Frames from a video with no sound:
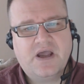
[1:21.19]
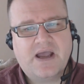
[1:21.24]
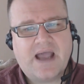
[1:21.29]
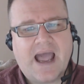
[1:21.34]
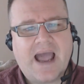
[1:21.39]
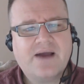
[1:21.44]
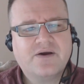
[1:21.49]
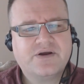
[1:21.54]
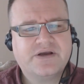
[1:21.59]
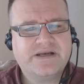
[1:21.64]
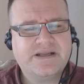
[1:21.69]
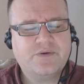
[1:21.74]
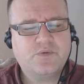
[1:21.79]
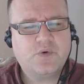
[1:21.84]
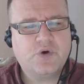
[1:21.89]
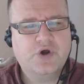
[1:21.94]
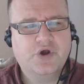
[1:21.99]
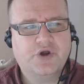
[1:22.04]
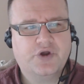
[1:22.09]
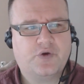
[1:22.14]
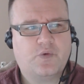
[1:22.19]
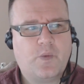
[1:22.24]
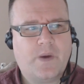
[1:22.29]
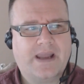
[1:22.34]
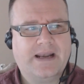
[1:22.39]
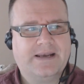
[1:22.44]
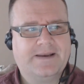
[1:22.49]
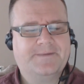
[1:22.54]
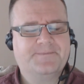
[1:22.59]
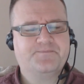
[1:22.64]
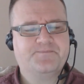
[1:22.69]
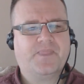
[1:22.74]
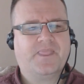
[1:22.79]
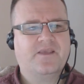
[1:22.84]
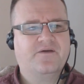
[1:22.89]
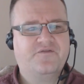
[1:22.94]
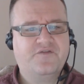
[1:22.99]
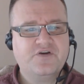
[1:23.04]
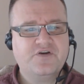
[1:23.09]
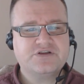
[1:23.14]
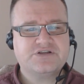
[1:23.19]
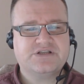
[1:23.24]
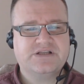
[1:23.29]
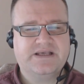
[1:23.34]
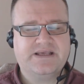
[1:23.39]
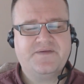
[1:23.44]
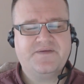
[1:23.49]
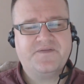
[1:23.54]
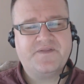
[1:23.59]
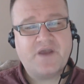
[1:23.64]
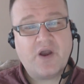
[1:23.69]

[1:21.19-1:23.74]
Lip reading: How can it work? Well, firstly,